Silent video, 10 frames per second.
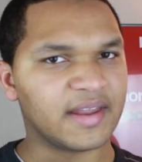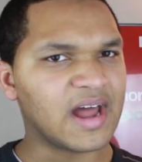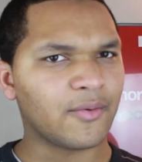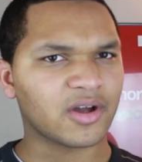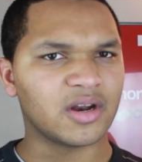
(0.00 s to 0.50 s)
And
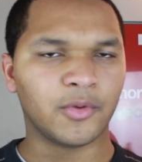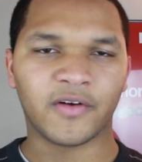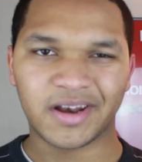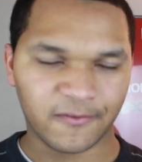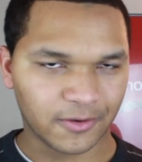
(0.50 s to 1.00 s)
now we're going to move
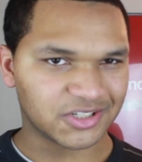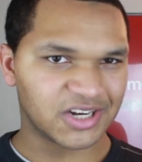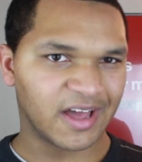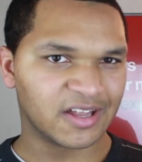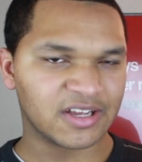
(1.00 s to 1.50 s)
on to
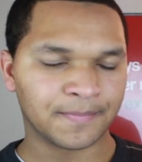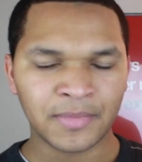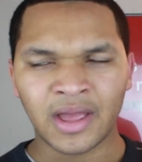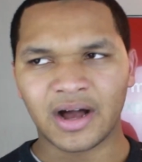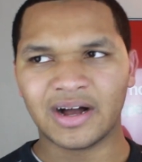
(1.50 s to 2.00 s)
functionality.
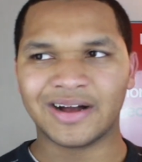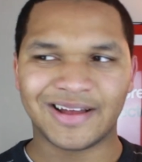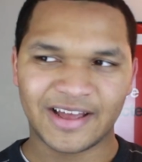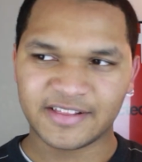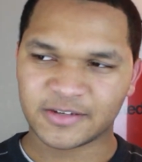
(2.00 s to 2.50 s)

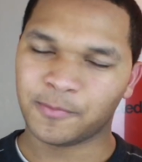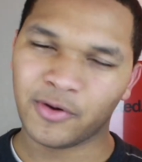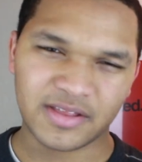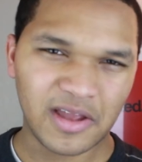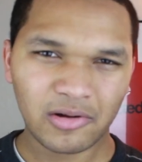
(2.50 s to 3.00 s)
At this
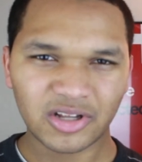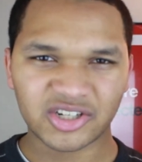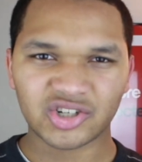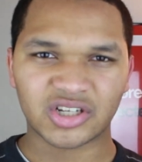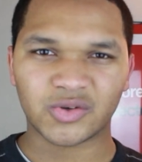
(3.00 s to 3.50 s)
point, the Arrow
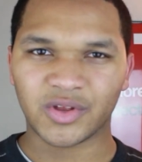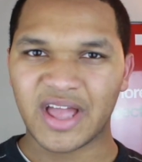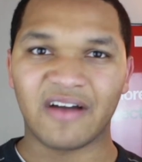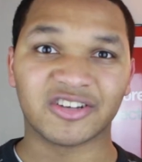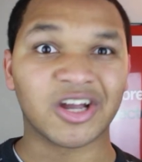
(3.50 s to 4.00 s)
launcher doesn't really
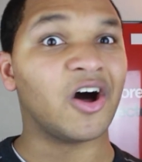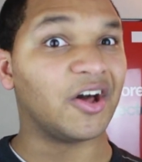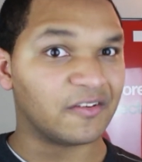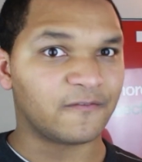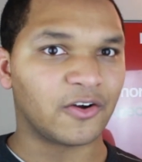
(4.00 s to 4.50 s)
have a
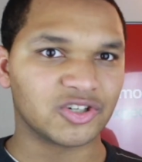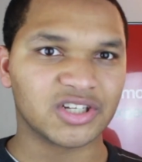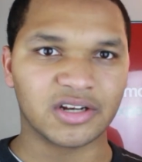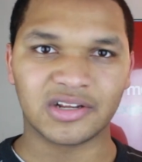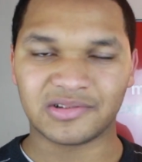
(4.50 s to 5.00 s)
ton of
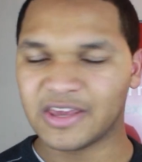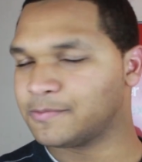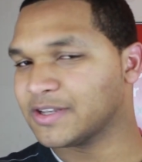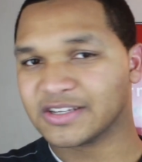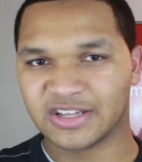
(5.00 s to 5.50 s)
function. It
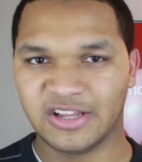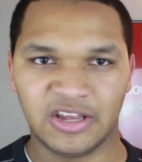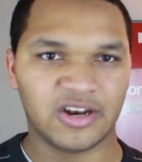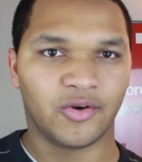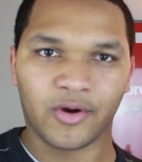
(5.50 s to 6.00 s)
keeps things
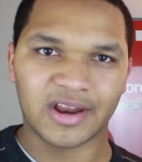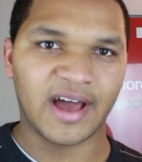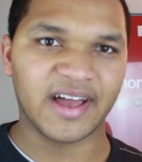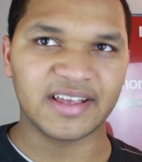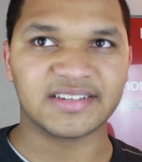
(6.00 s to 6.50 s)
clean and
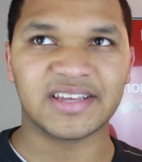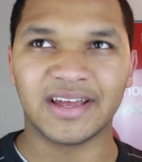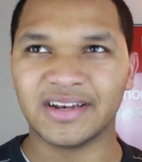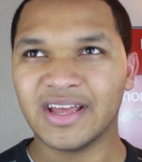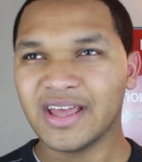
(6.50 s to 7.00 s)
organized,
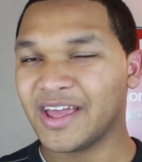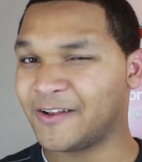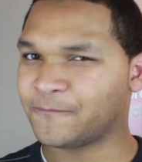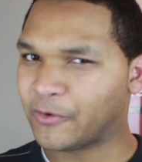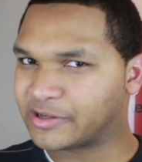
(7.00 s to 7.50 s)
and
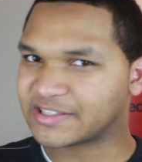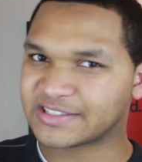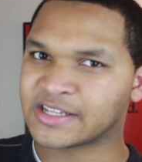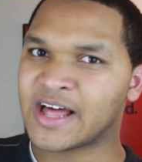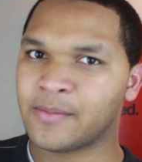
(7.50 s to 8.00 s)
it
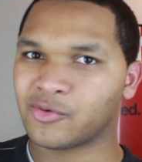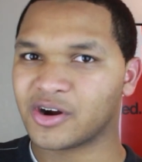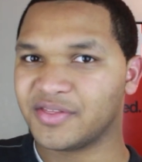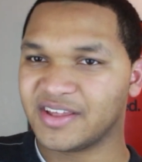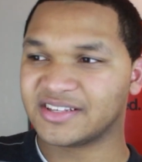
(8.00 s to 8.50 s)
focuses a lot
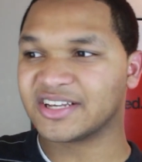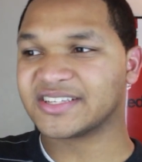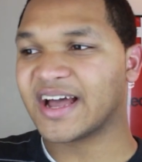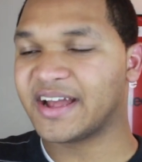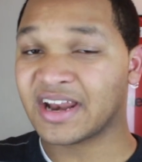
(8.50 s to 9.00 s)
more on the
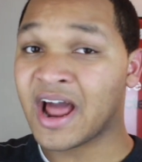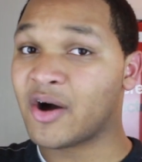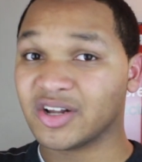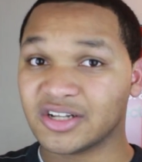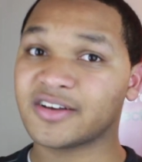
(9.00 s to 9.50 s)
design and
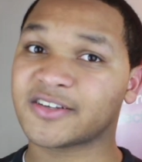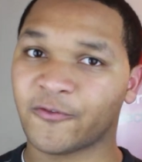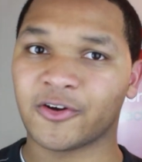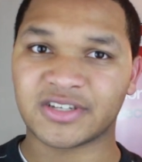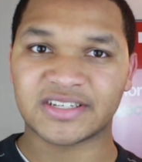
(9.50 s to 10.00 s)
how it looks
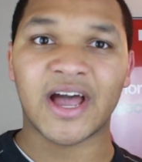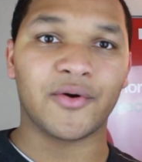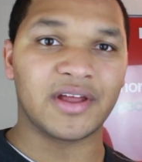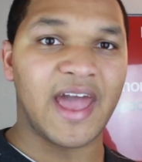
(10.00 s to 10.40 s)
versus how it